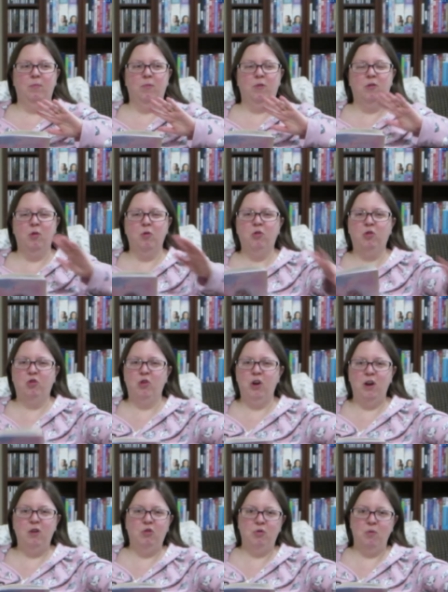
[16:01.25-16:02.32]
so
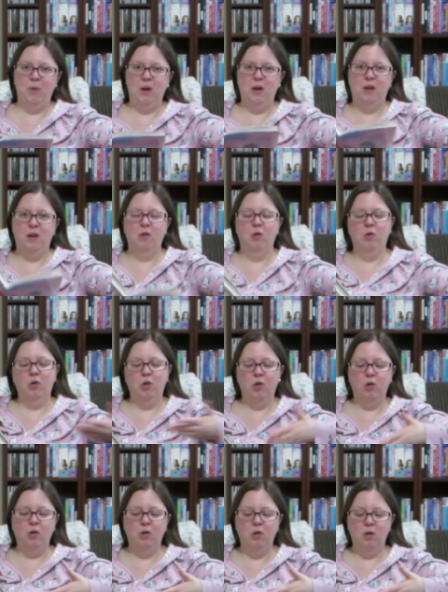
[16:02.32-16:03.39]
strange for me to hear
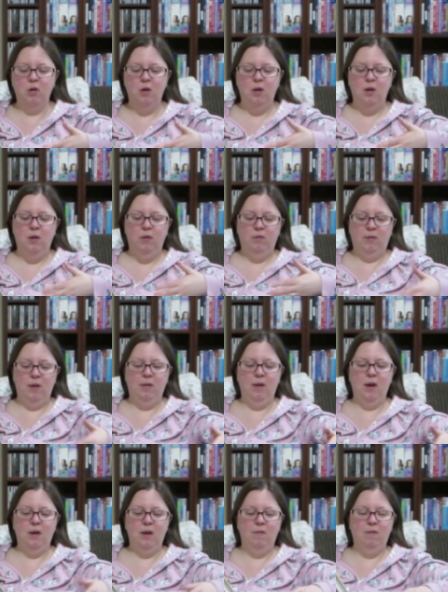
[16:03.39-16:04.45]
her say
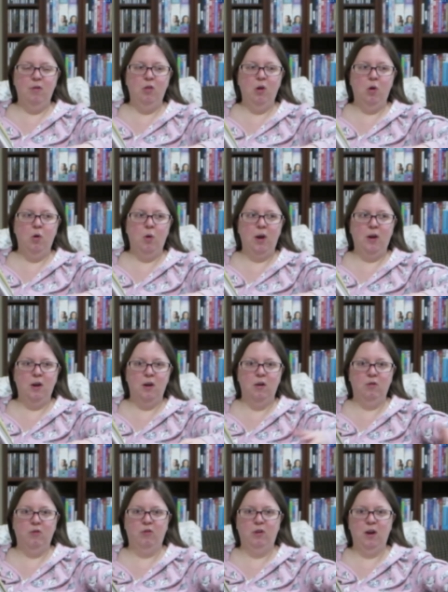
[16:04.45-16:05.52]
that even though I can
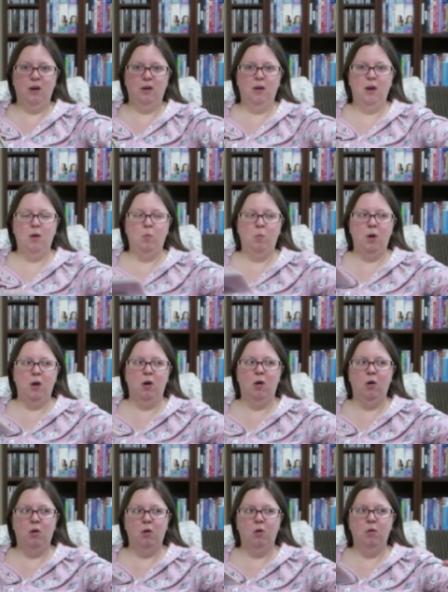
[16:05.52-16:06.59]
understand like we
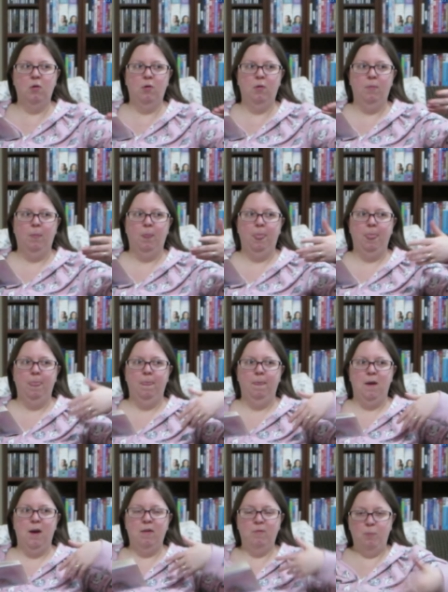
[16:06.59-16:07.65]
all
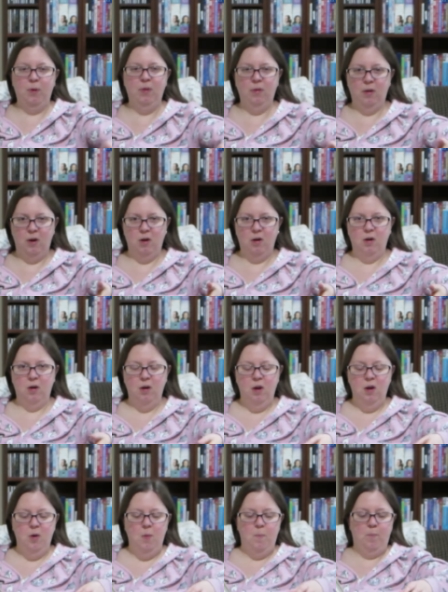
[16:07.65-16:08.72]
have been there,
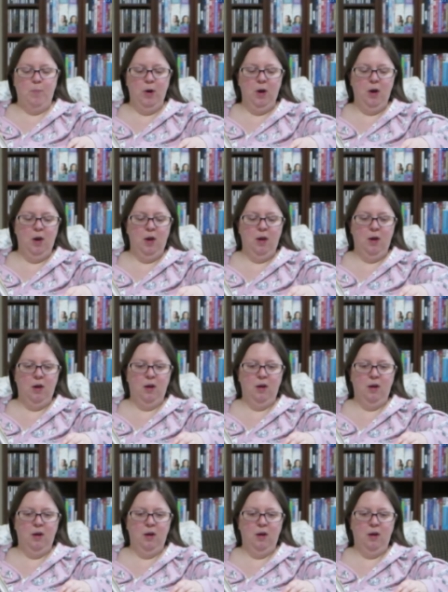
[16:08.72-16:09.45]
but